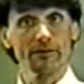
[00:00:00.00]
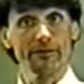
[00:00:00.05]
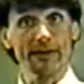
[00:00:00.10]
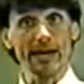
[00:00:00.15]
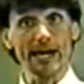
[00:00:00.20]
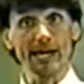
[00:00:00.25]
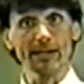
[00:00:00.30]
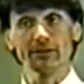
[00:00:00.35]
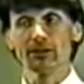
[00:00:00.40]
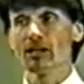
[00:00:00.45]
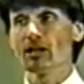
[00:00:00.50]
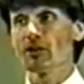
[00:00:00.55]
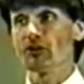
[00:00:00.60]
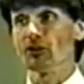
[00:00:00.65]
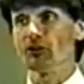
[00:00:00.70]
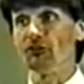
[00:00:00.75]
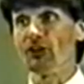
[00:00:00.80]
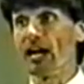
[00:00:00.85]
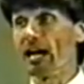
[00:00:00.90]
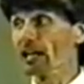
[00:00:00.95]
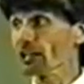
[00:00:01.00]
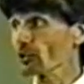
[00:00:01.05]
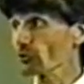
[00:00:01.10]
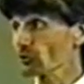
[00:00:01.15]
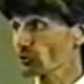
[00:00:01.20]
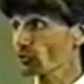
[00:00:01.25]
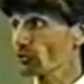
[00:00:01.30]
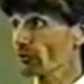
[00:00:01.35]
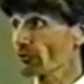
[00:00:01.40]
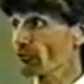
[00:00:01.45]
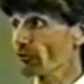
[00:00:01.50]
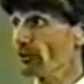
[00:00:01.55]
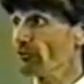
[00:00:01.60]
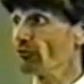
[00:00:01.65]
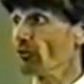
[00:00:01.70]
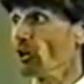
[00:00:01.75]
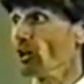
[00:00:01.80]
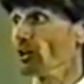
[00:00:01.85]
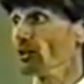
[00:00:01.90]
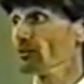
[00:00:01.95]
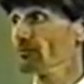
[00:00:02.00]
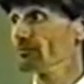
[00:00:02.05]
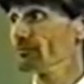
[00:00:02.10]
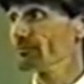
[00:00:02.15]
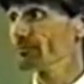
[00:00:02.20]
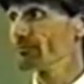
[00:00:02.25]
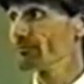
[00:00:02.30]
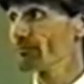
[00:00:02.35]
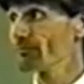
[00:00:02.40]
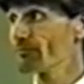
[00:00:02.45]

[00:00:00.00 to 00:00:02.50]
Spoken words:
that the dollar is going to free fall.